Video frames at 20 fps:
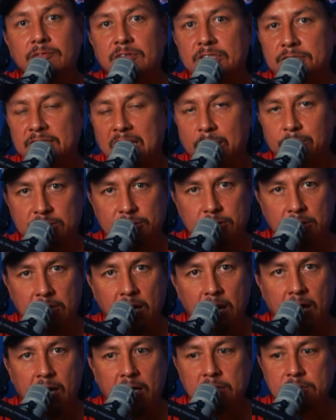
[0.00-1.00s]
of established
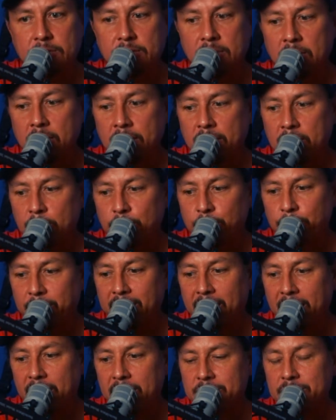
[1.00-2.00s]
laws,
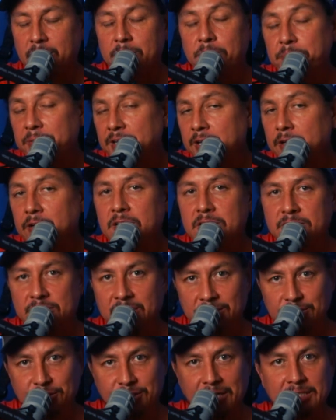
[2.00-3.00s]
but as mere
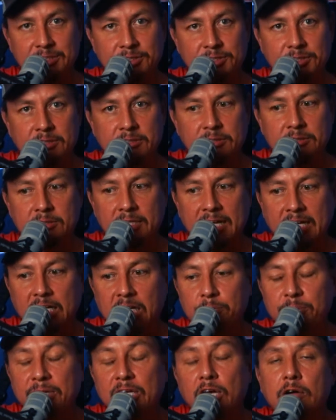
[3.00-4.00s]
suggestions that
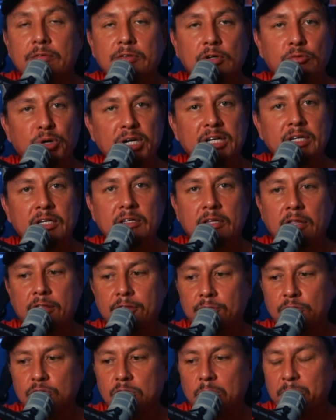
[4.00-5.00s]
can be overridden
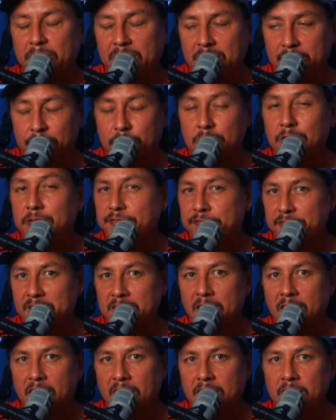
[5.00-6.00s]
through political
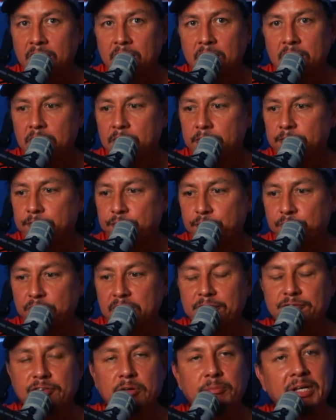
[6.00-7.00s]
fiat,
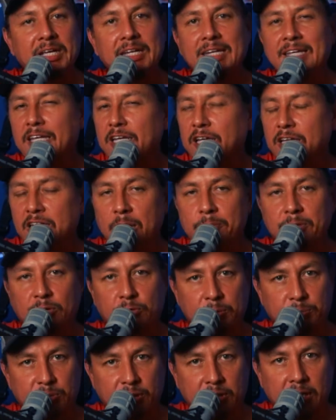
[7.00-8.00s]
free from any economic
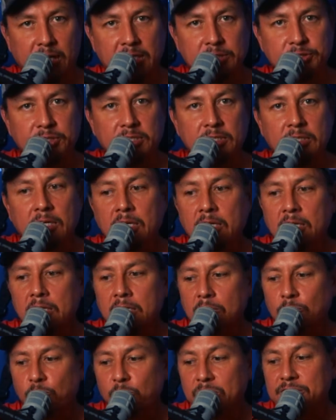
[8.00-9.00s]
repercussion,
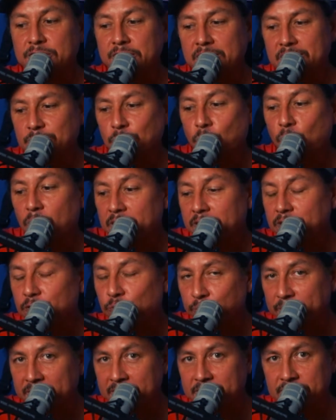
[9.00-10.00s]
which is one of the
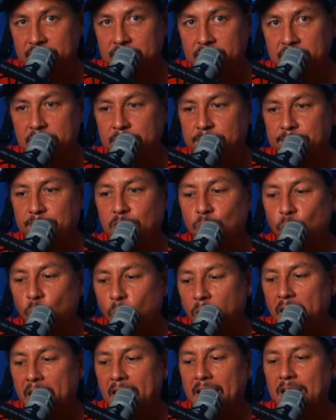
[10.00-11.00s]
reasons for
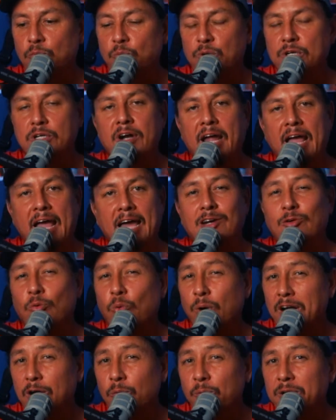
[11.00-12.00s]
why we are at
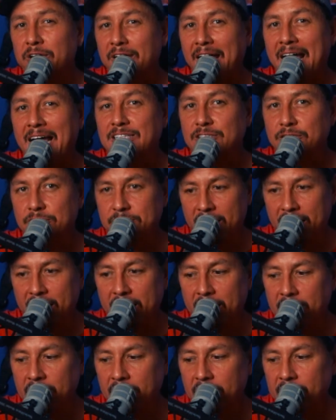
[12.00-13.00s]
where we are at
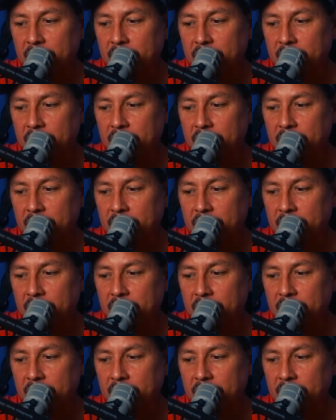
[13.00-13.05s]
today,